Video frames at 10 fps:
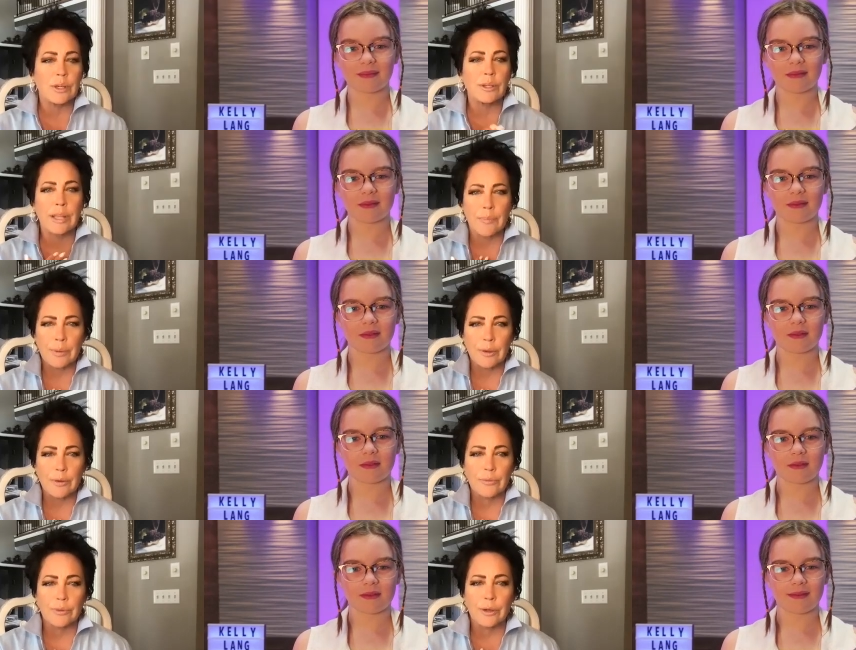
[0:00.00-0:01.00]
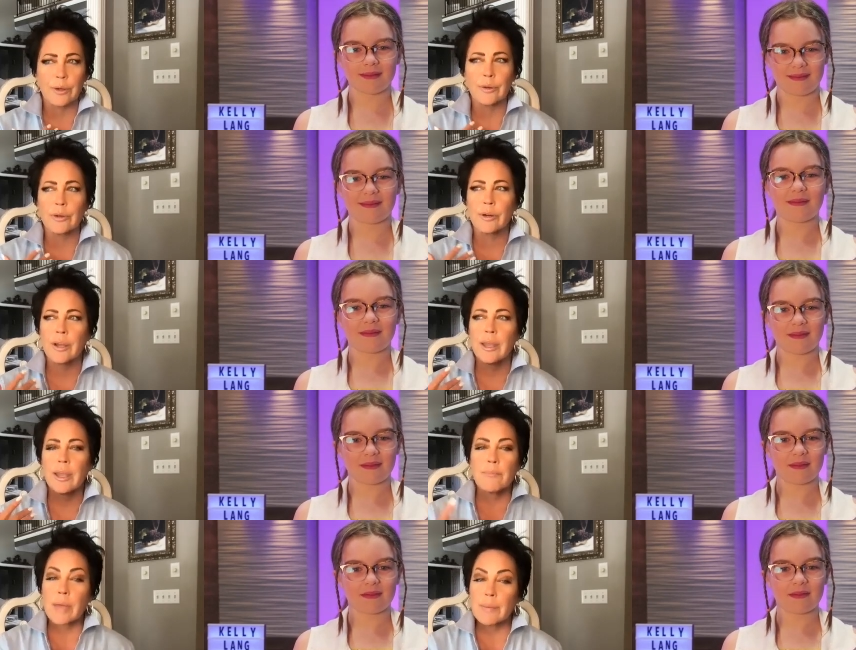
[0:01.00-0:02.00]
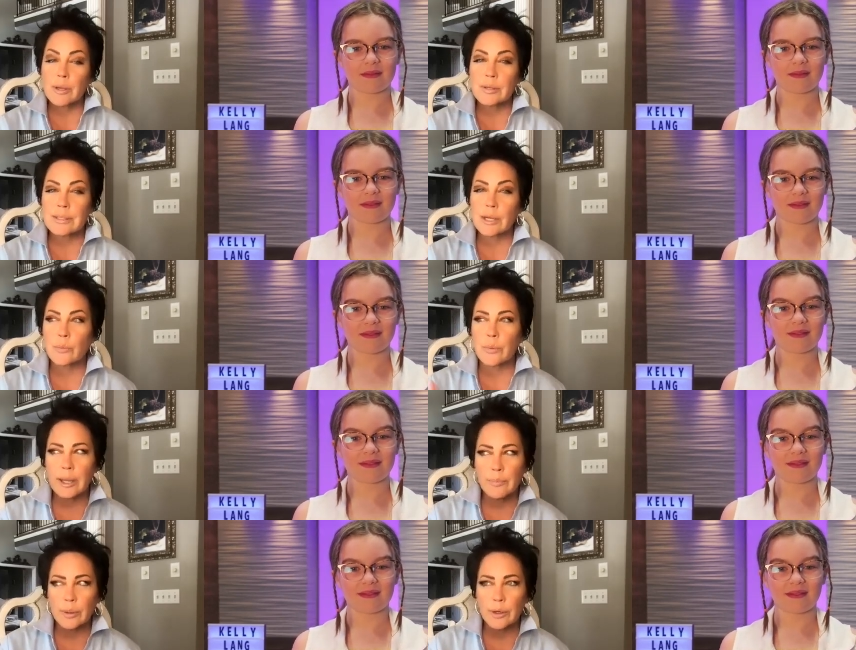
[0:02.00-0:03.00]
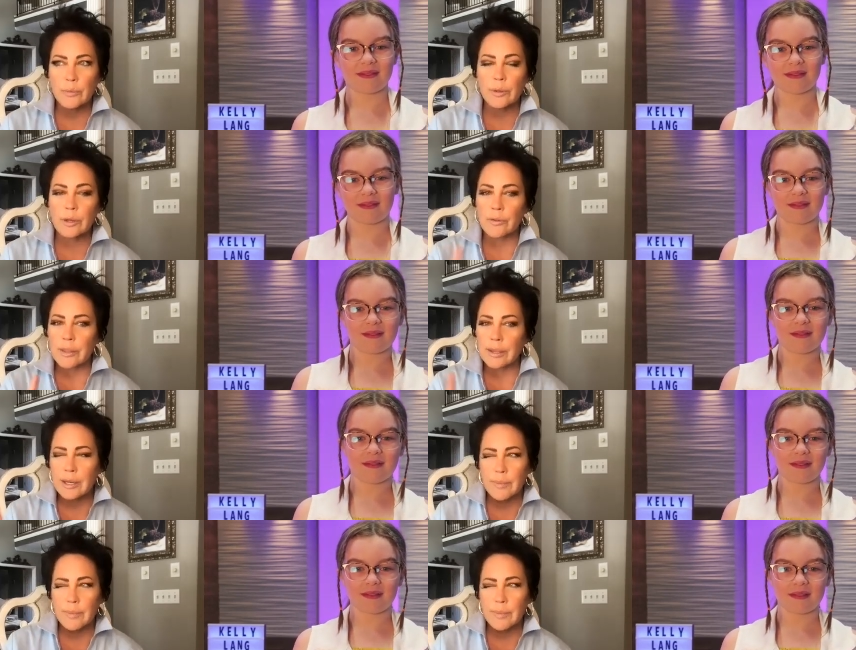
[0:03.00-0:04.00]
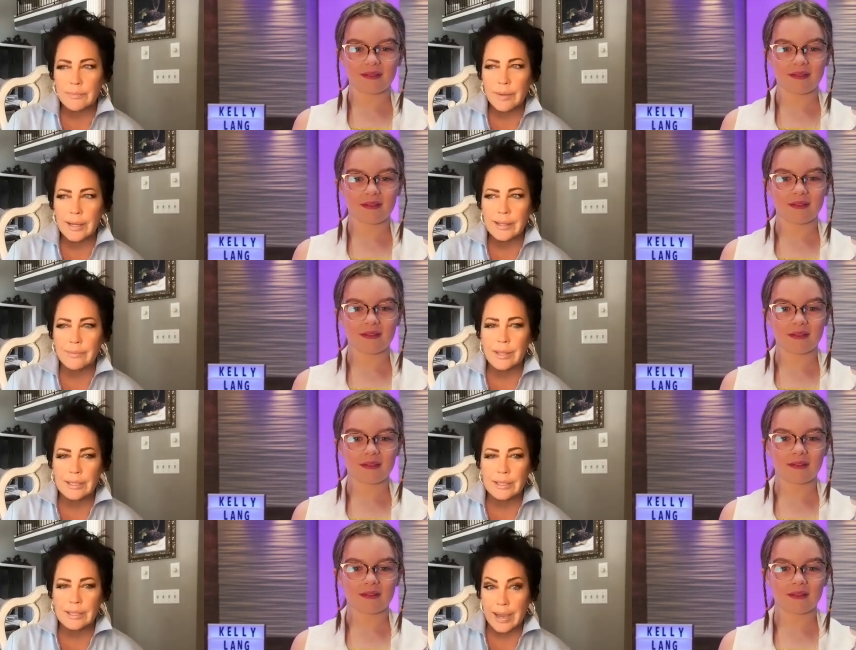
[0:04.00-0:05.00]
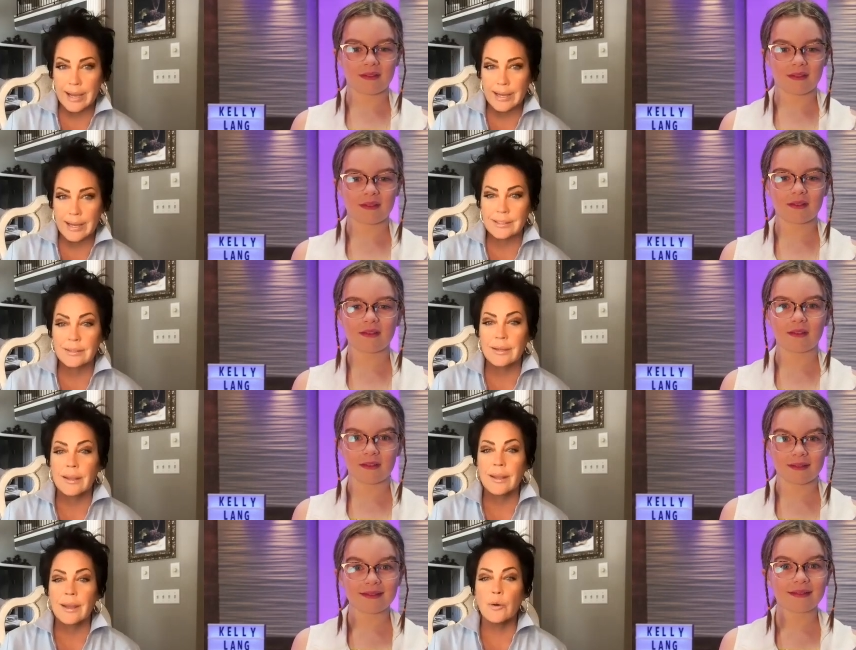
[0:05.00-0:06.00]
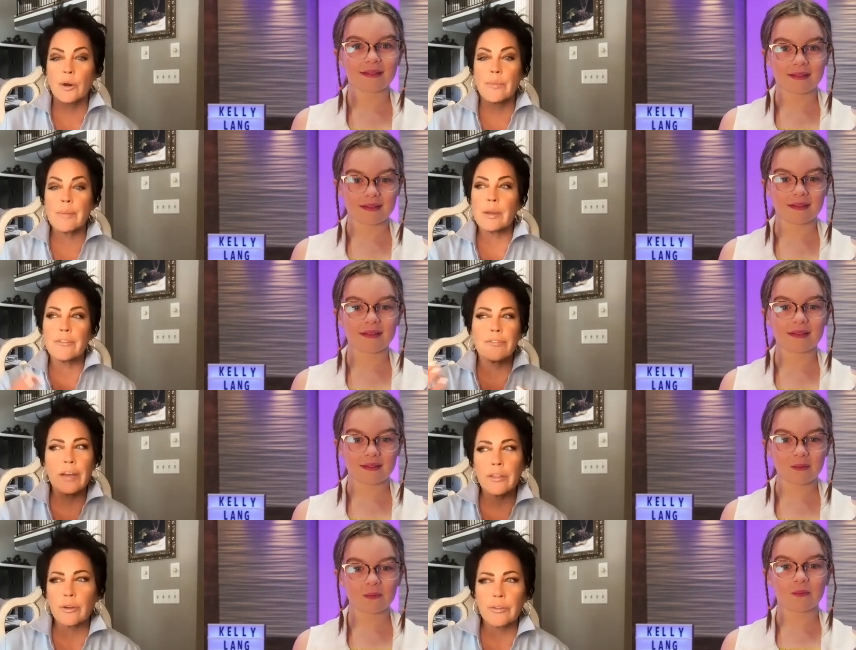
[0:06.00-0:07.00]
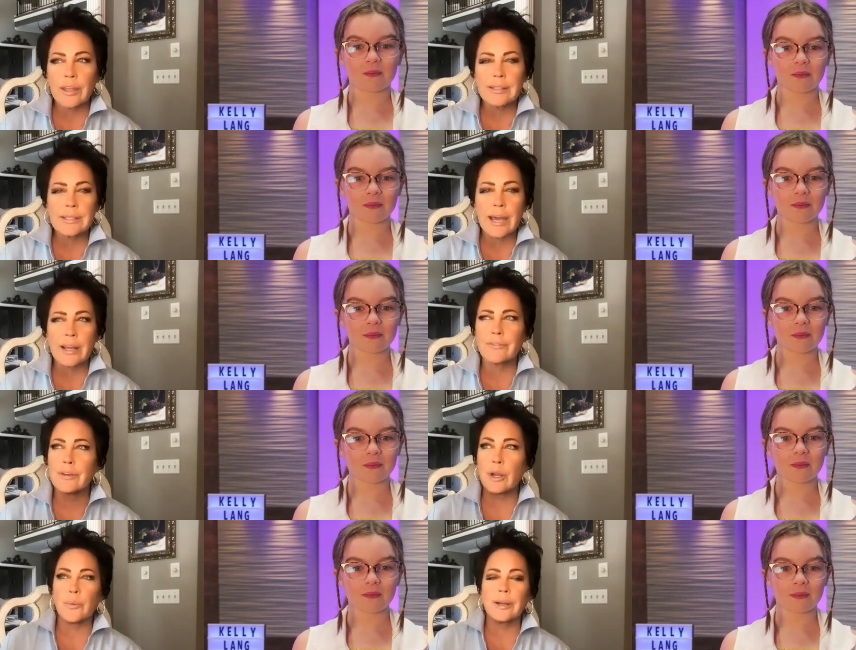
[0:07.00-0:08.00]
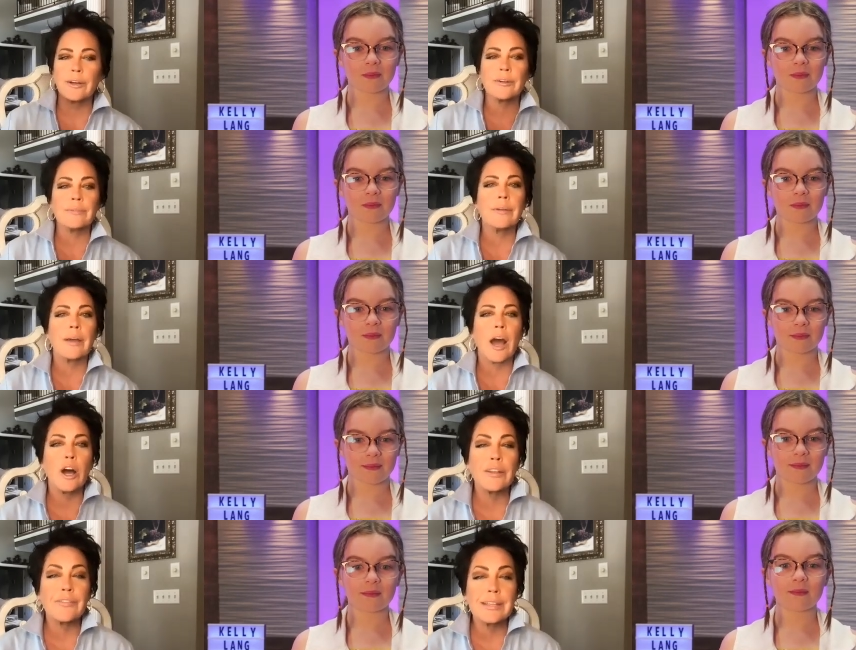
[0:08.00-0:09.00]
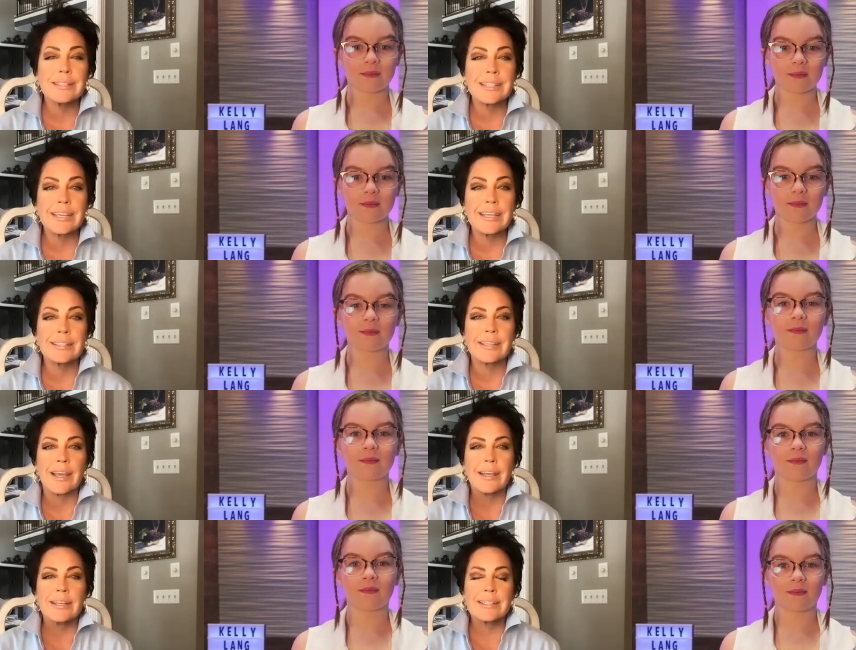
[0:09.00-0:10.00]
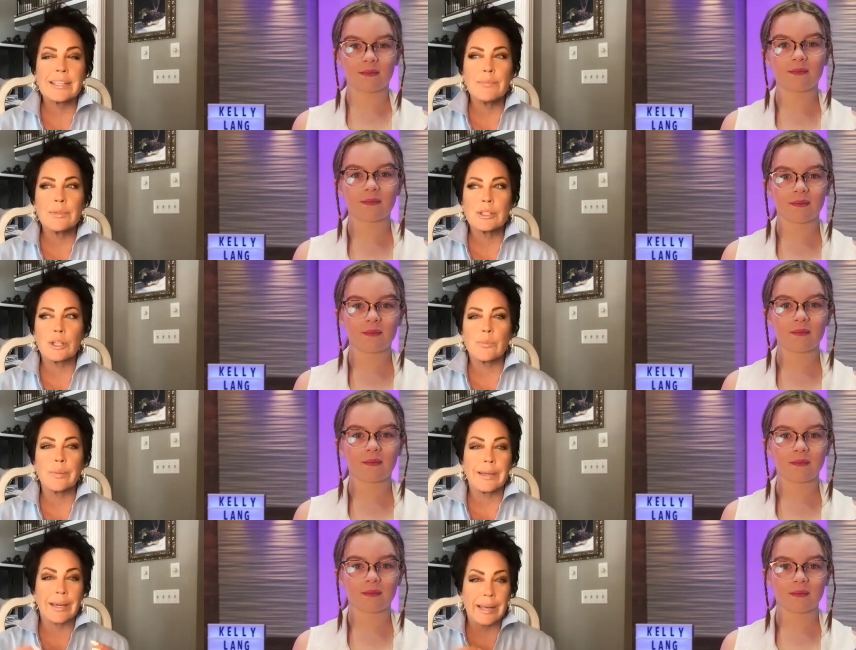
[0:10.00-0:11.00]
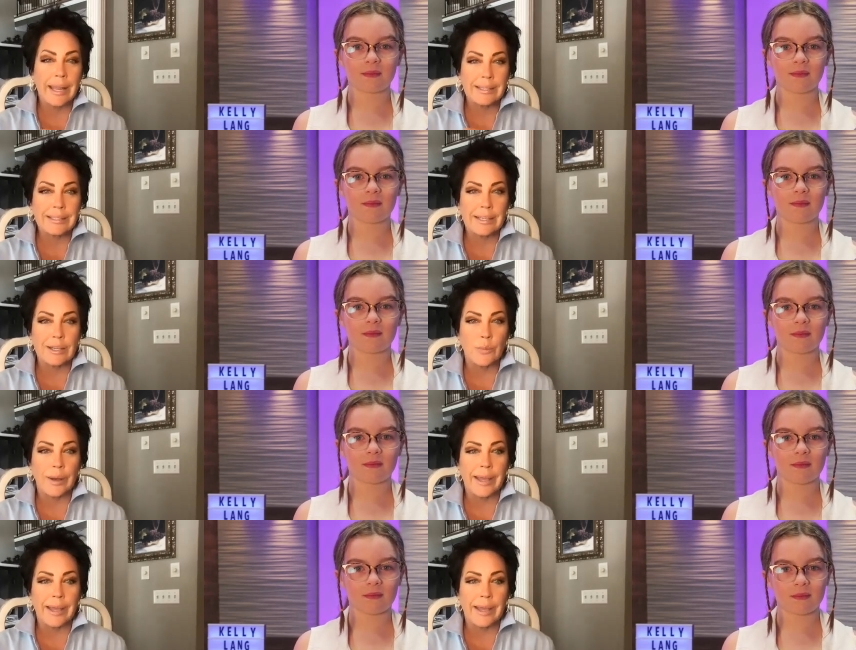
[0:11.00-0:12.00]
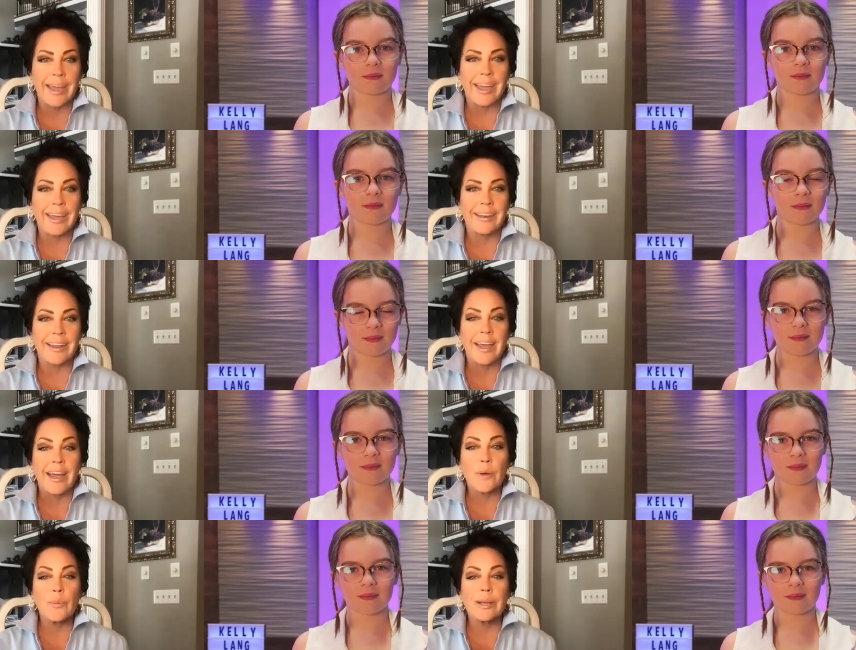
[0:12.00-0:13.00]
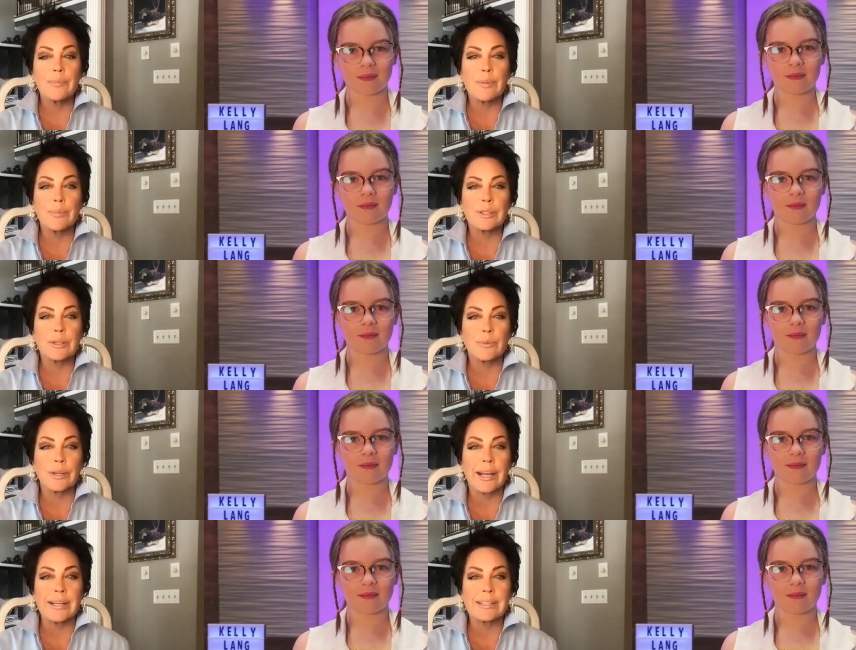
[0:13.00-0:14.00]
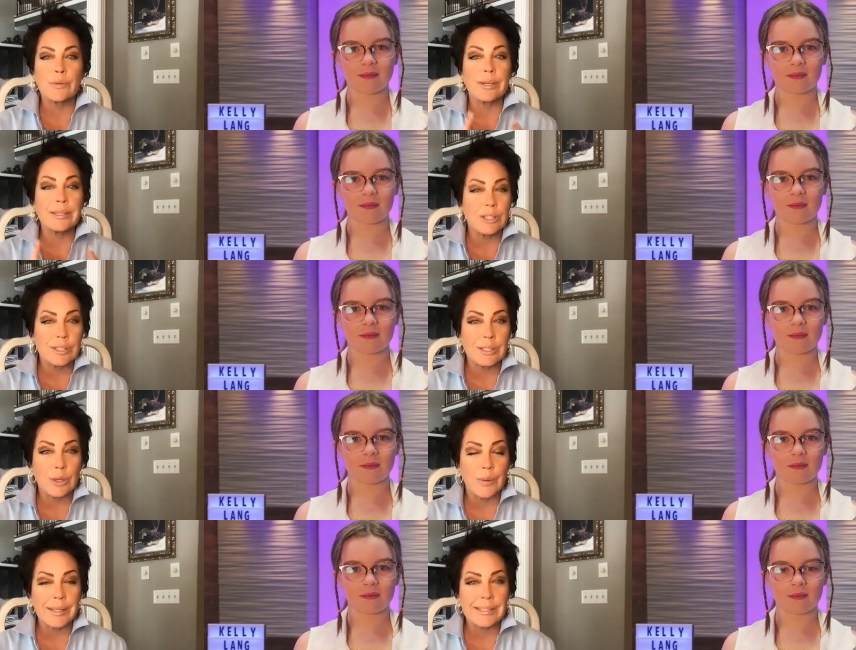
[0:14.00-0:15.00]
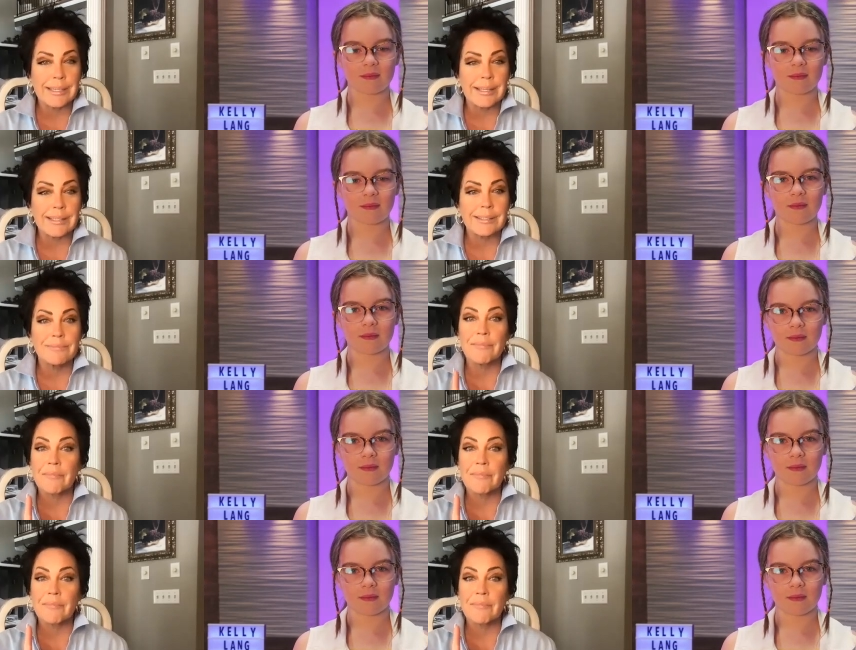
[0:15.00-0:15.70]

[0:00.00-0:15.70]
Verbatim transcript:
Speaker 1: or a lump in your throat, or maybe you see a red bird when you're thinking about somebody that's passed, or maybe a feather that's out of nowhere all of these things seem to be connected in a way. And I wanted people to realize it wasn't just a coincidence.